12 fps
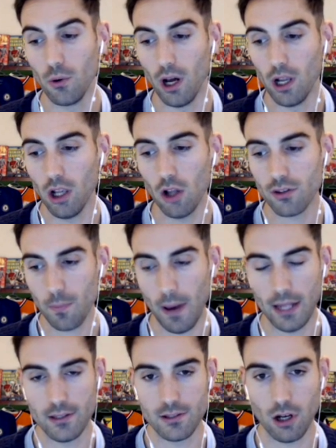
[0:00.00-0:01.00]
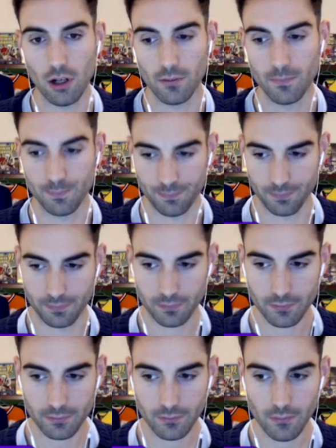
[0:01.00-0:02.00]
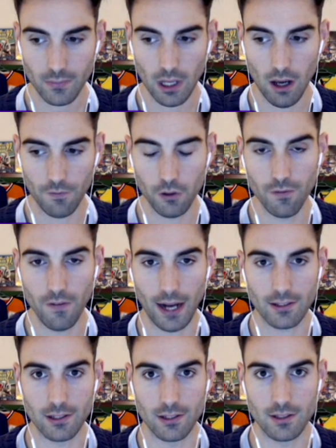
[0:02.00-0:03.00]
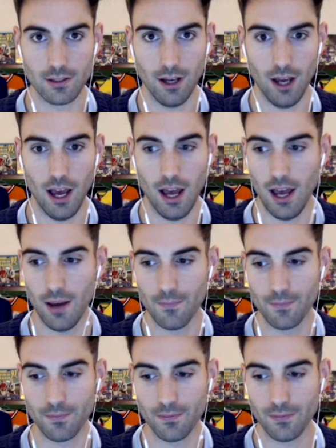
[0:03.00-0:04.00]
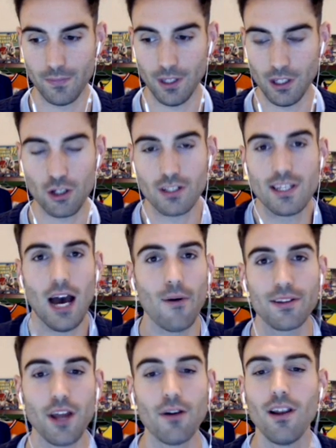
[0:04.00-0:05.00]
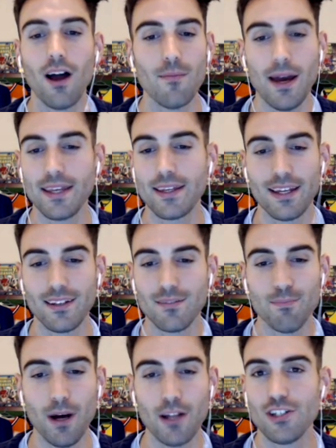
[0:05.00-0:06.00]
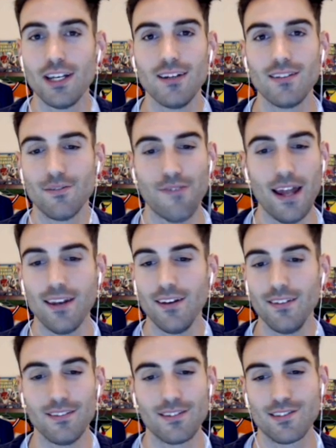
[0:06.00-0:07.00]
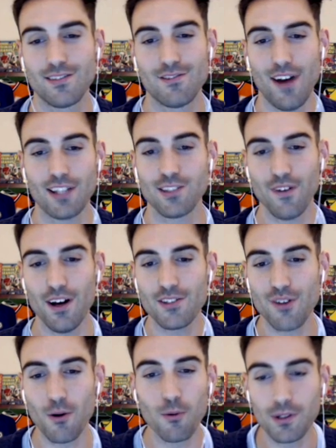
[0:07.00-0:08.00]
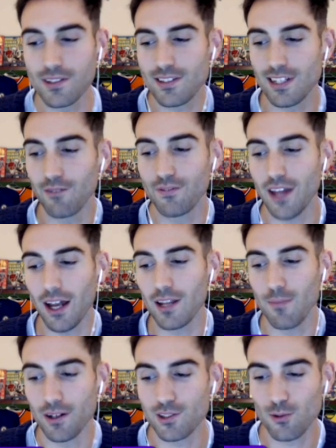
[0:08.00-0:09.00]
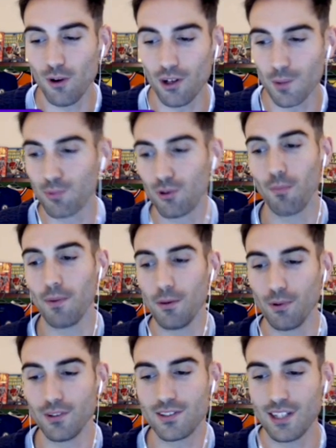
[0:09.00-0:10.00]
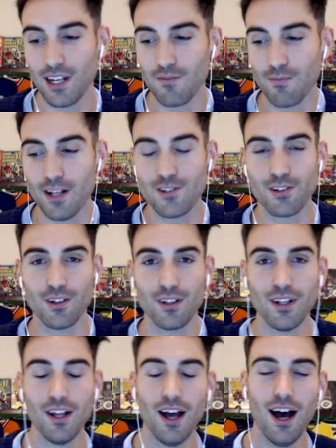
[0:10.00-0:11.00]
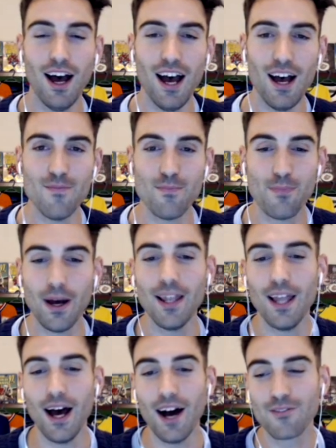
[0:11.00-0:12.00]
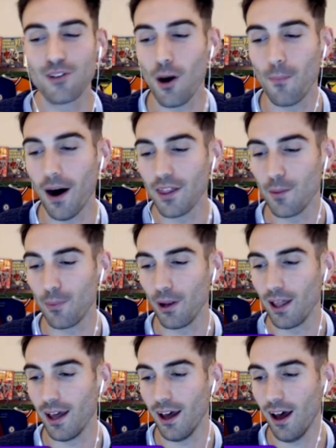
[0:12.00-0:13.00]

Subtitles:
A lot depends on a few factors. You can tell I don't like making budget defendants transfers, or I wouldn't still have done in my squad. I probably wouldn't still have Mitchell. But look, I've got to bite the bullet,